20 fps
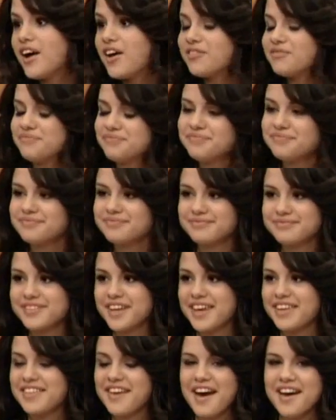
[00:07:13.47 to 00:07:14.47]
so
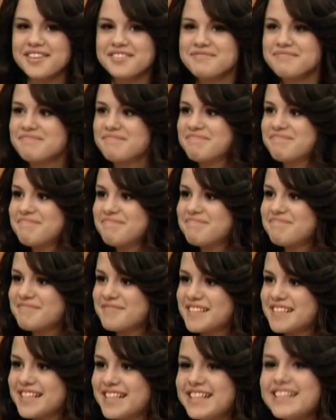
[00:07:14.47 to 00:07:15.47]
like. So you're comfortable in
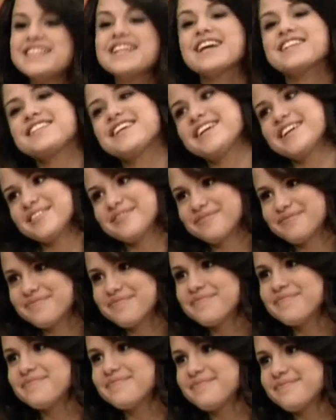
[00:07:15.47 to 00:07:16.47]
both worlds. Yes, I am.
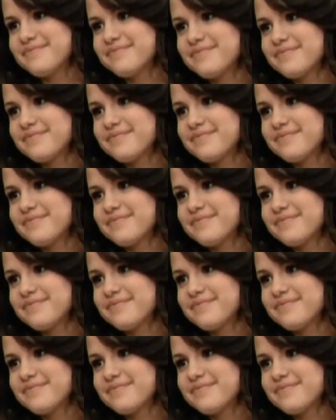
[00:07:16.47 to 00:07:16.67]
Are you